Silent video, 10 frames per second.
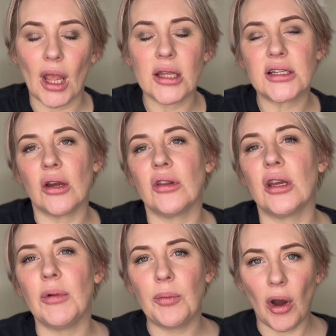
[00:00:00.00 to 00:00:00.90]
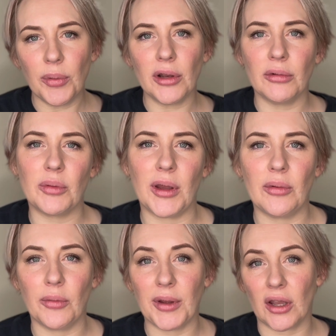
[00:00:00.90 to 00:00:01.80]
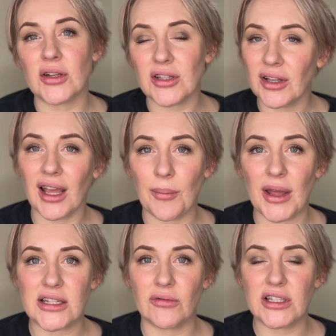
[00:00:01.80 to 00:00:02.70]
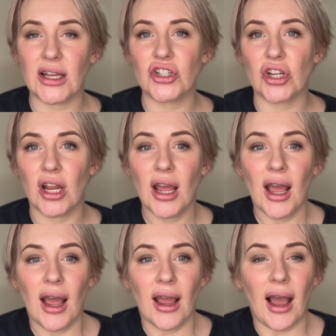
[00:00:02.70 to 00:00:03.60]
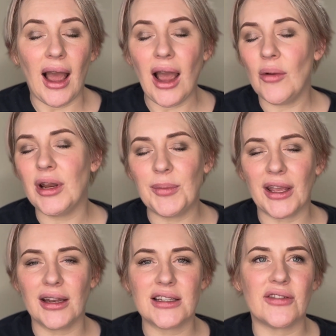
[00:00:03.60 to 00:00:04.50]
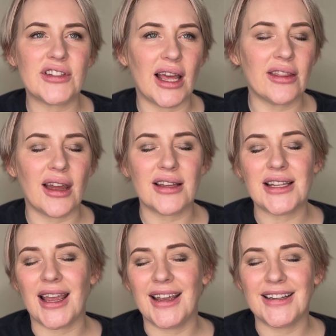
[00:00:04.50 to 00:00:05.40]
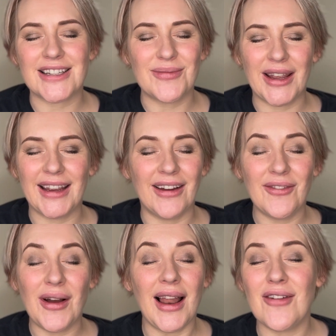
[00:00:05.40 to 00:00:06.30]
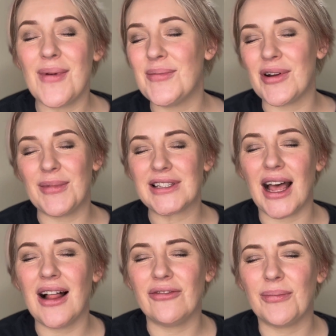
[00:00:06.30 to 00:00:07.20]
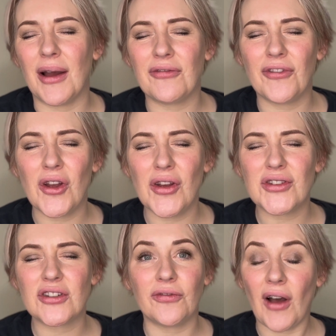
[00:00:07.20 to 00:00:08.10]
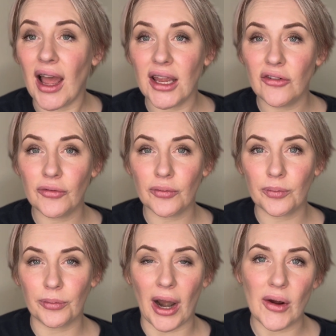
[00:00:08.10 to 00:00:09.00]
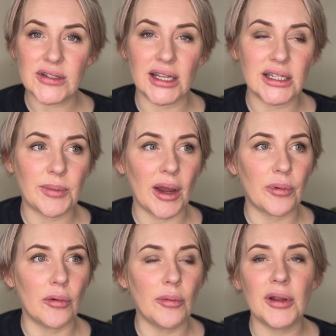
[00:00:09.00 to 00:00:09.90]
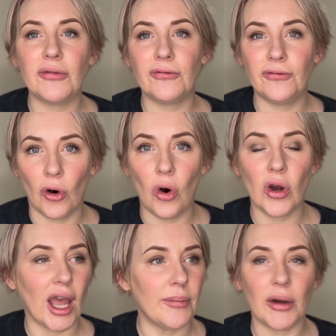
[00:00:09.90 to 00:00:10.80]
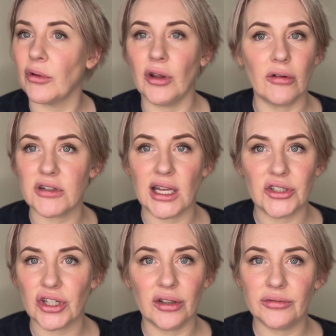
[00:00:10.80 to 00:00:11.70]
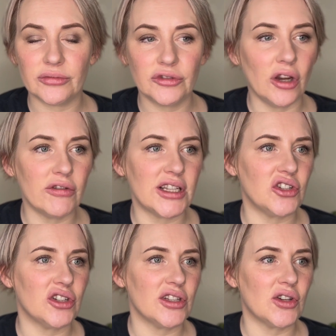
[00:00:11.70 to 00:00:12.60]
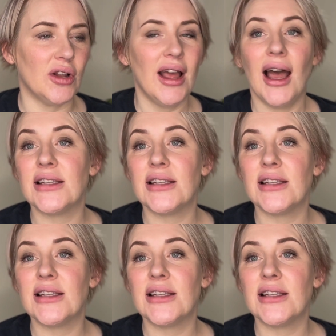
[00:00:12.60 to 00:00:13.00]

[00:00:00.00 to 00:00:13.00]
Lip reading: So they can be popular with people because they're going to get better retention. How many beginners have sat there saying to me, well, I remember it myself, my first 5 brows I did back, probably 4 came back with no retention. No retention at all.